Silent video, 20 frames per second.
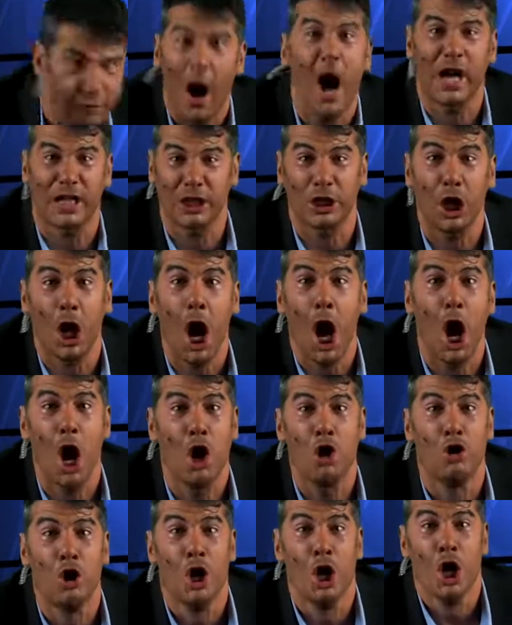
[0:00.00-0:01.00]
Fuck
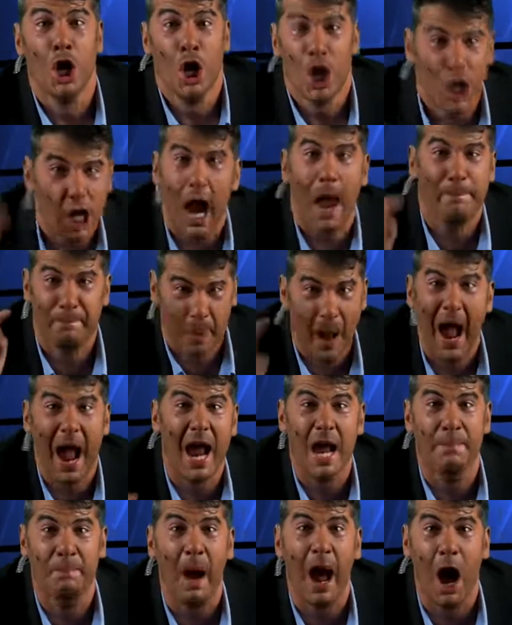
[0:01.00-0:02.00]
you! You get
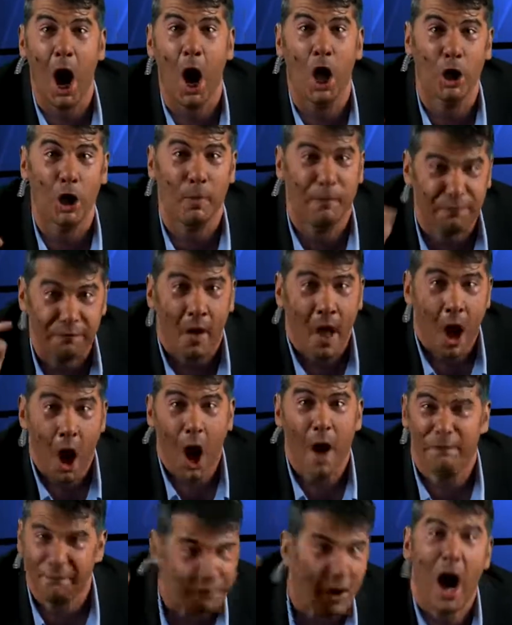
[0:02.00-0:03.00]
paid by all the,
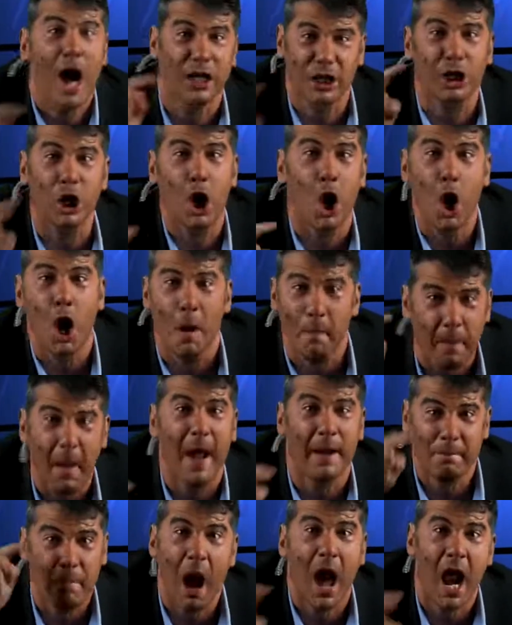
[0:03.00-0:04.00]
oh, fuck you and
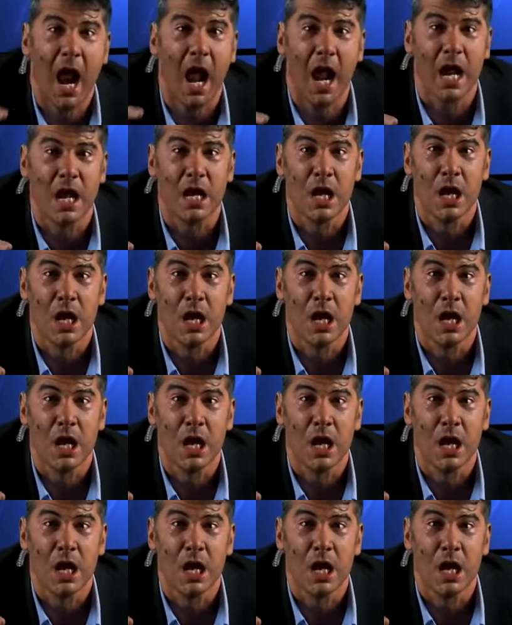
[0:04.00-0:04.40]
big money!